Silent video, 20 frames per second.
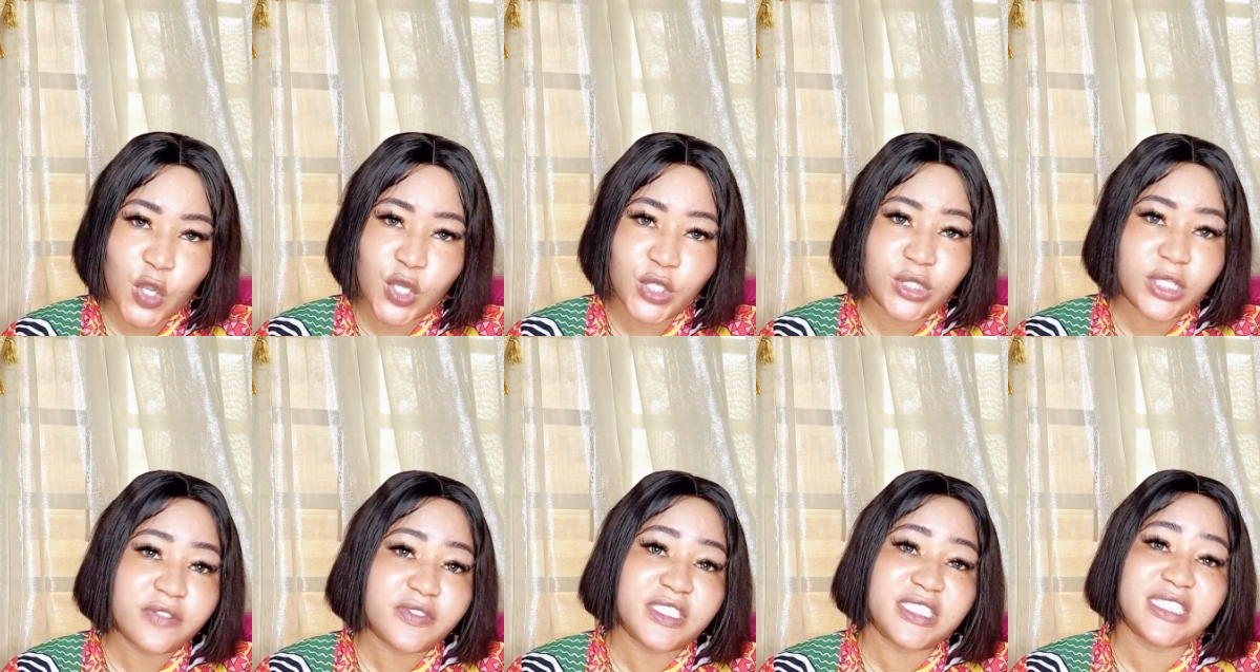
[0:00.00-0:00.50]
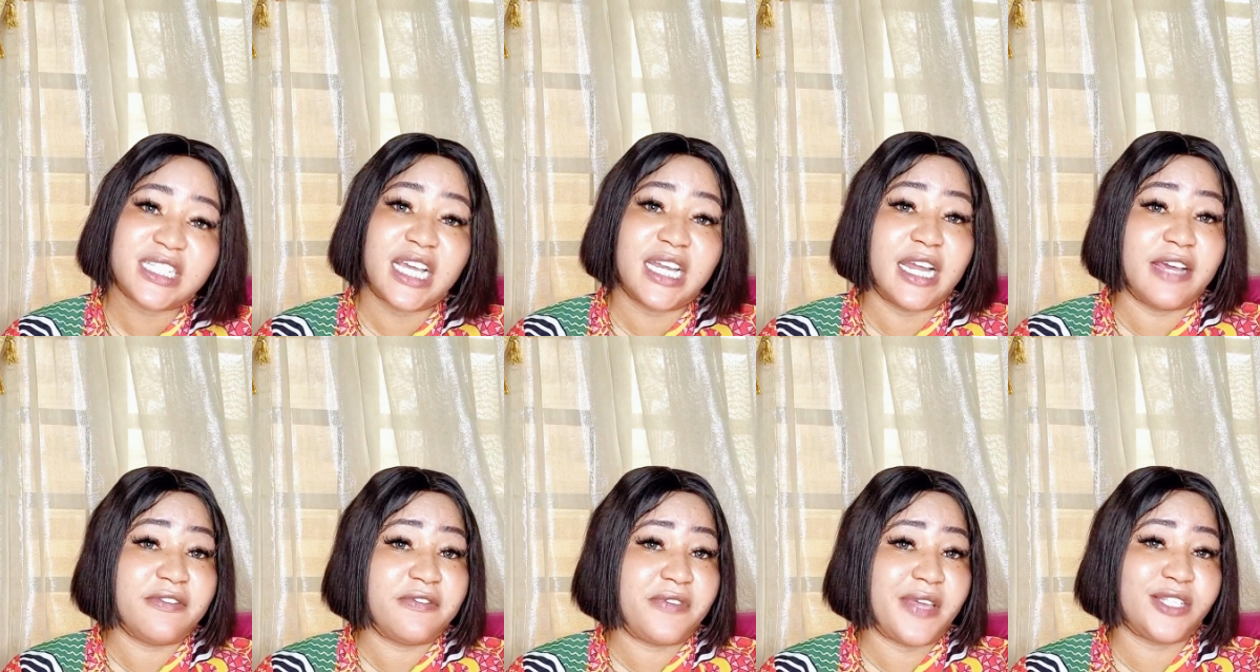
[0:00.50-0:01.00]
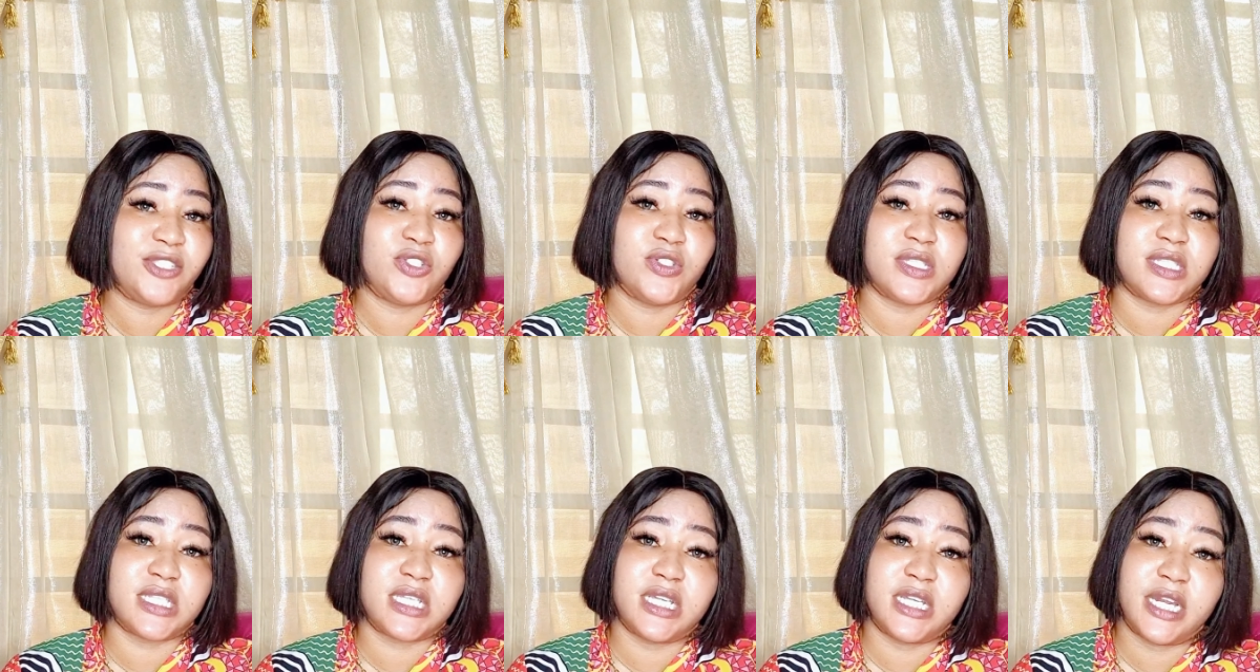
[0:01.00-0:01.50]
all of this can affect
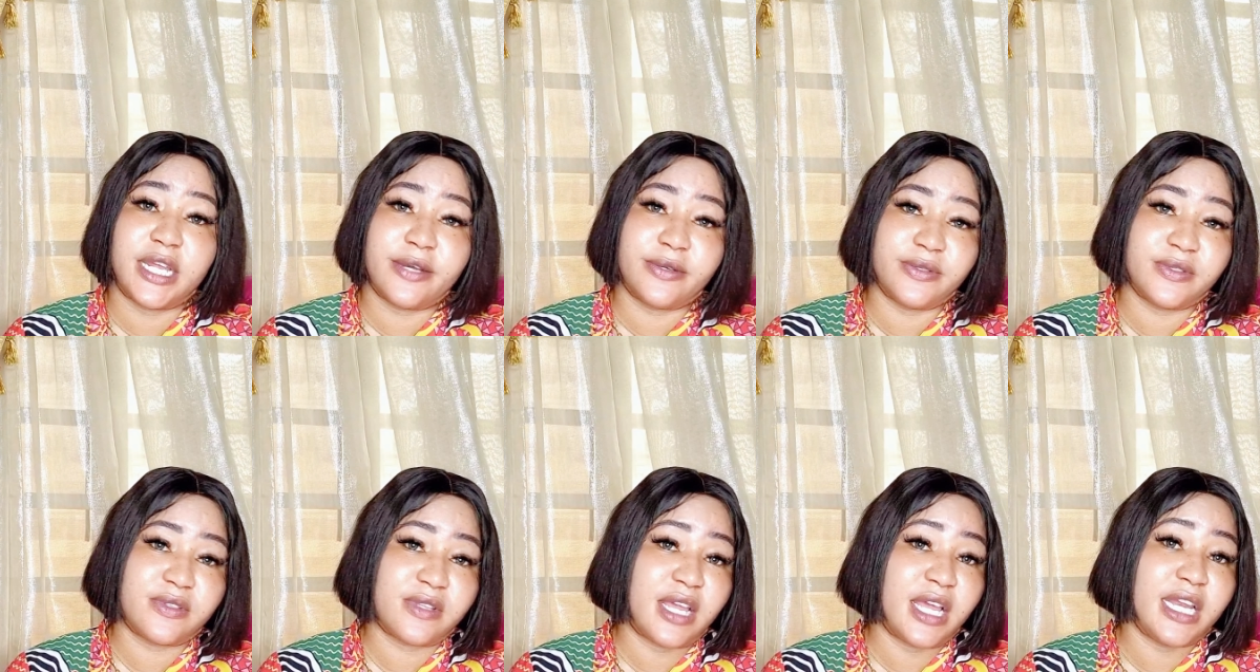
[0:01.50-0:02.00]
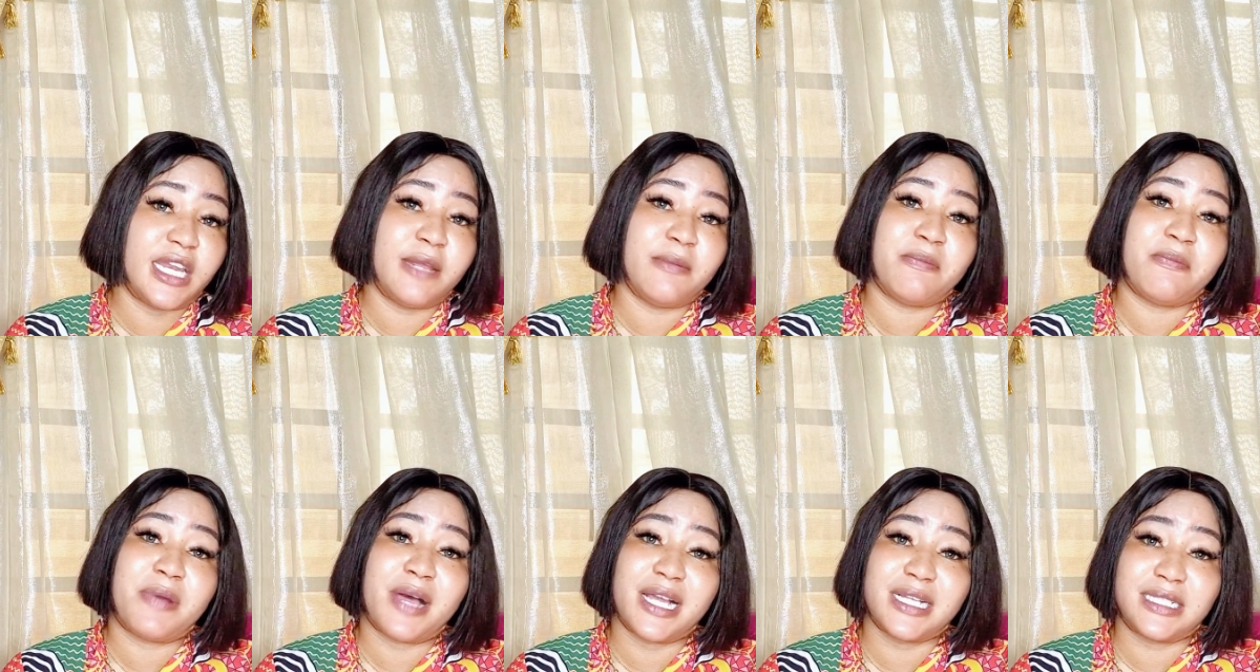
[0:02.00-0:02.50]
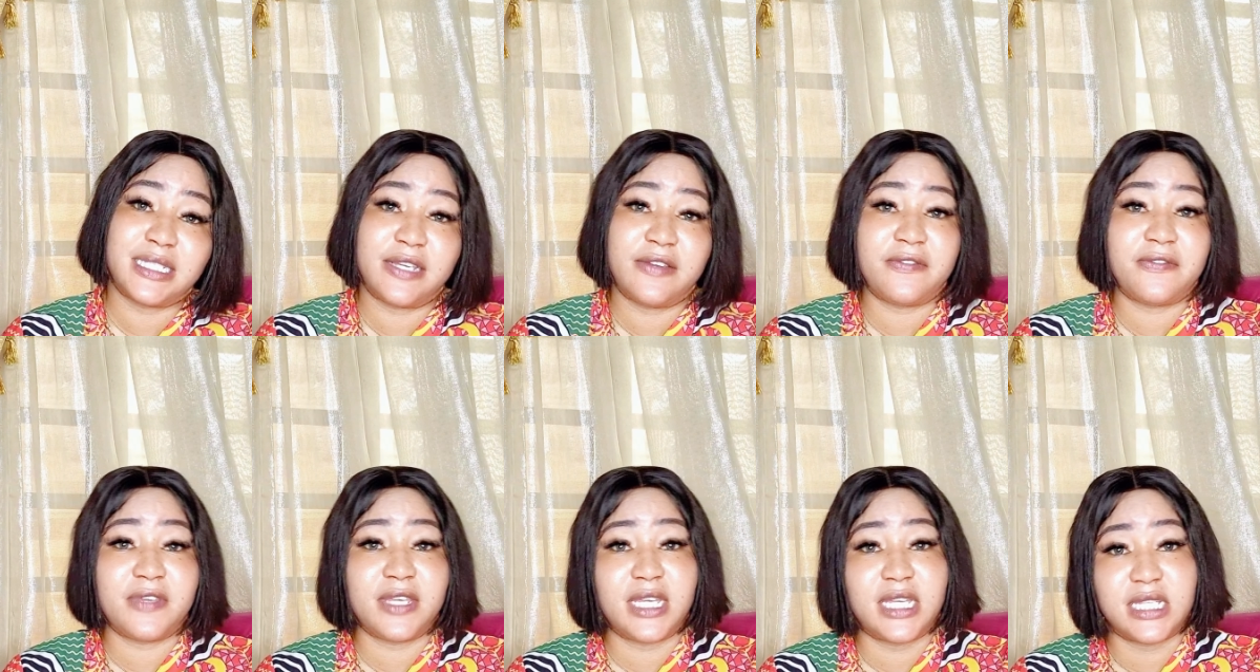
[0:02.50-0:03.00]
your skin health and impact the
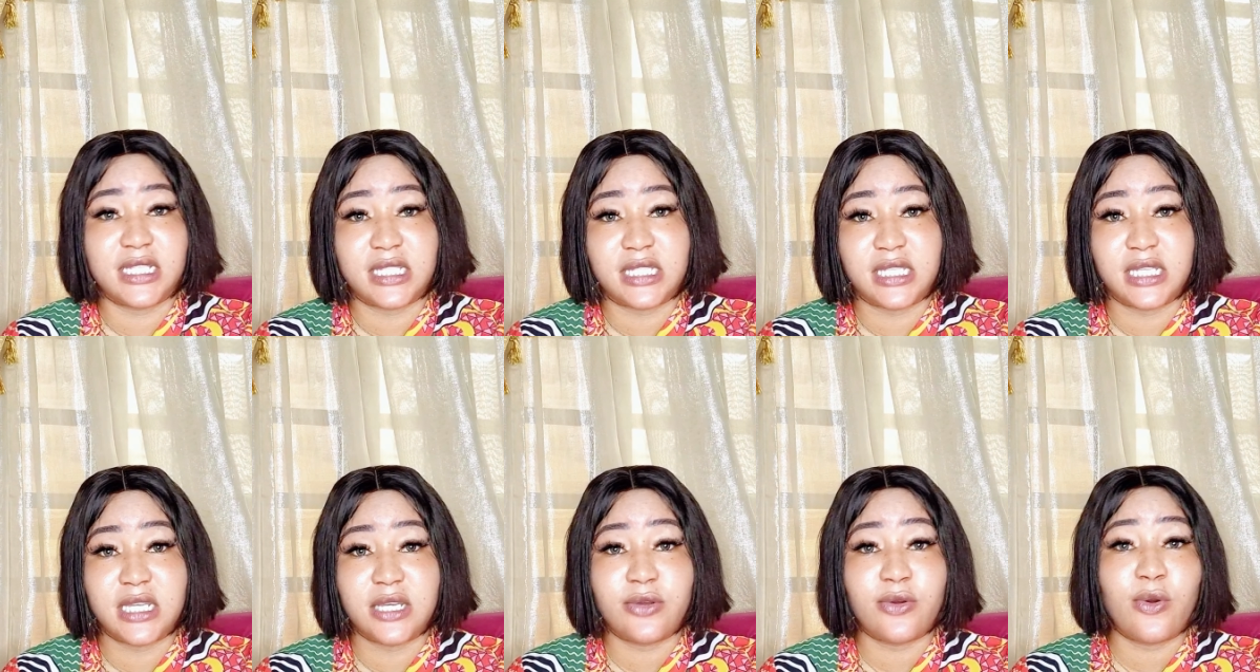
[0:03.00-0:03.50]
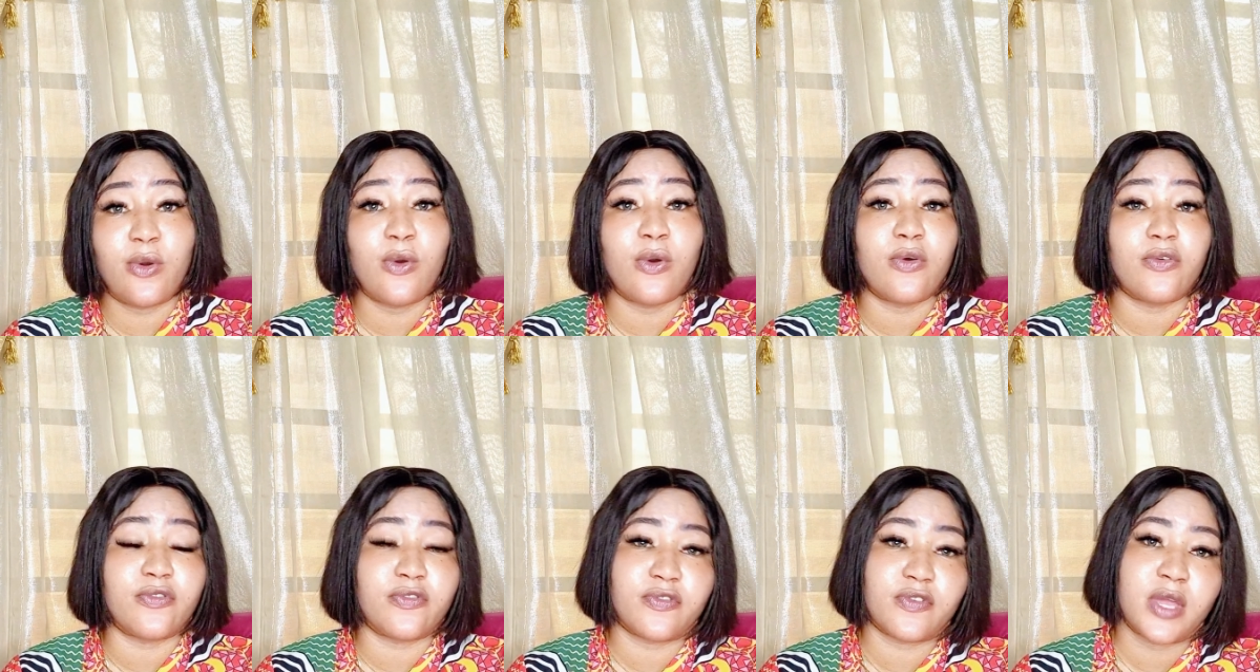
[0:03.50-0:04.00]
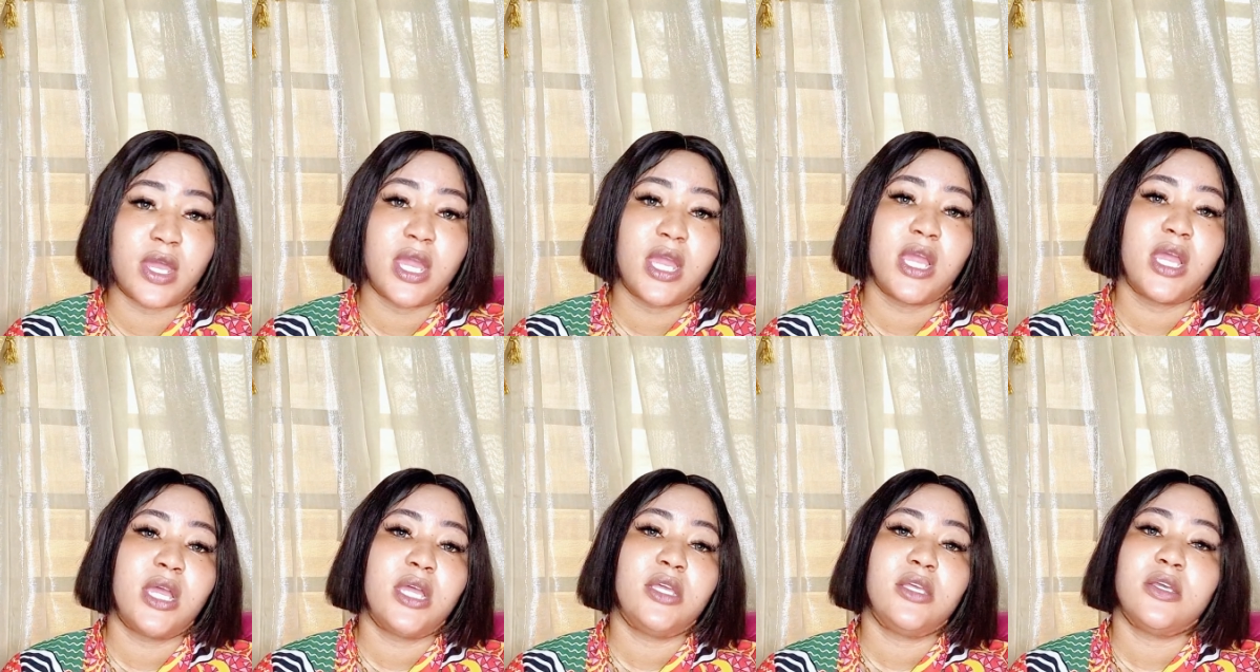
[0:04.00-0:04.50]
efficacy of
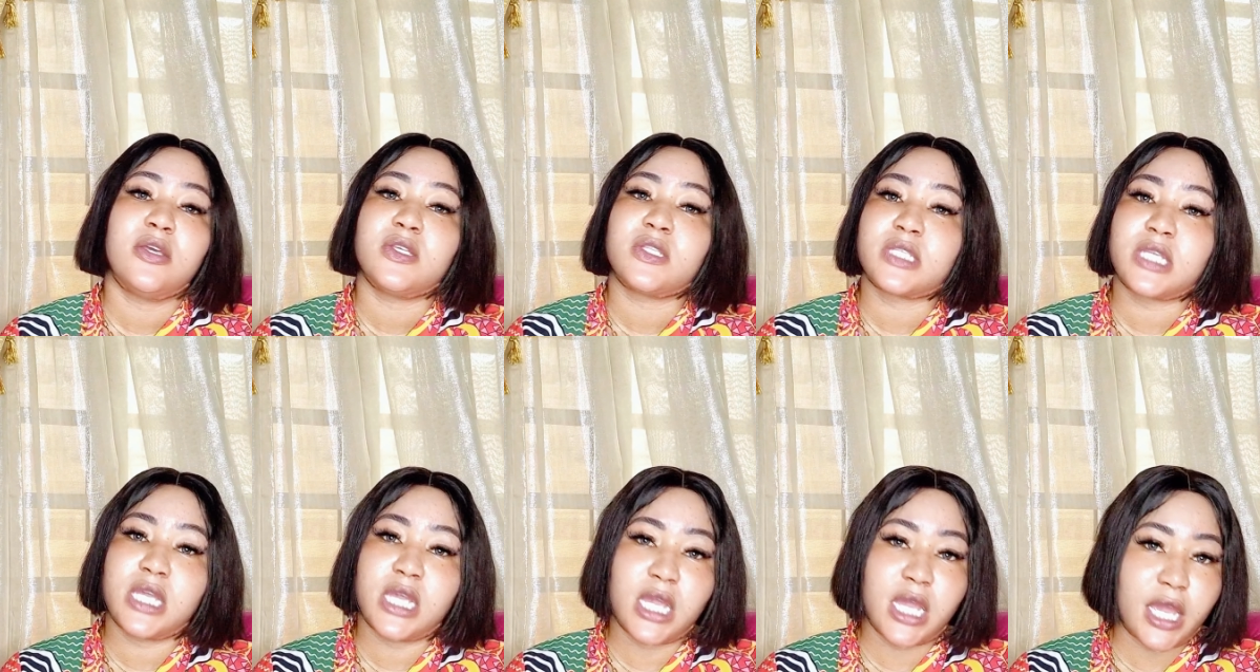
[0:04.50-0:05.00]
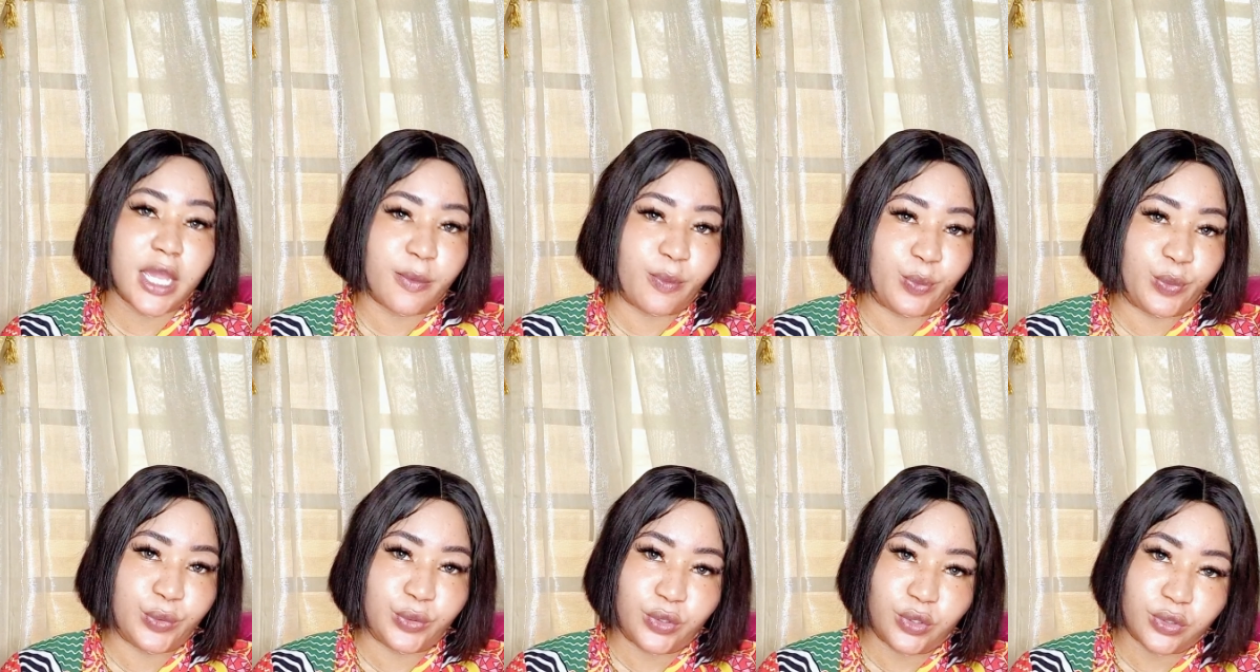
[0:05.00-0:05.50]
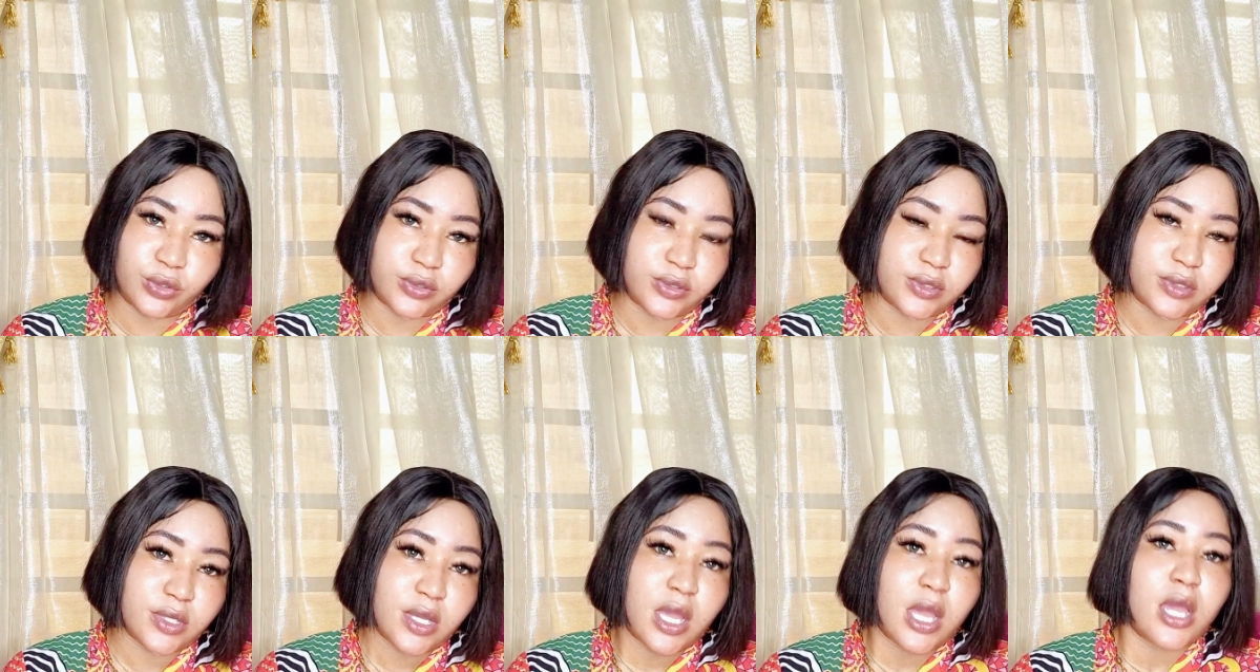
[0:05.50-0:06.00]
your skincare
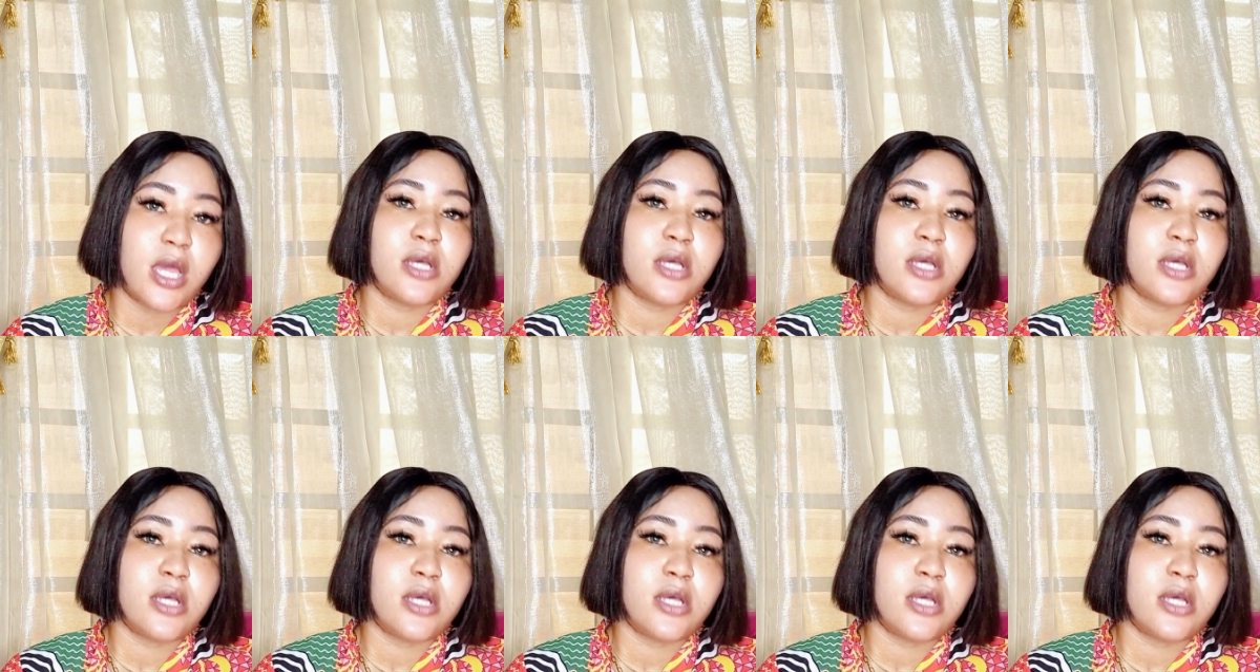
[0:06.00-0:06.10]
products.